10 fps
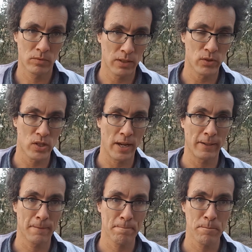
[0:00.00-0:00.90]
give or take.
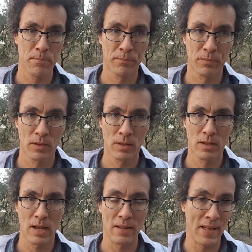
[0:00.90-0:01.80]

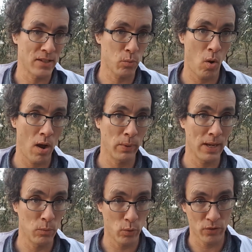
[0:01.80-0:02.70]
And that's why we
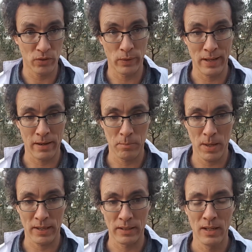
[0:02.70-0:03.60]
get water flowing out of the
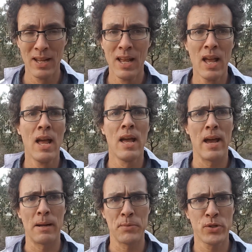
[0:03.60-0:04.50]
bucket.
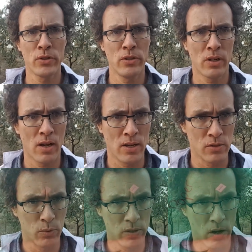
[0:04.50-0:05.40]
And I'm sure you guys would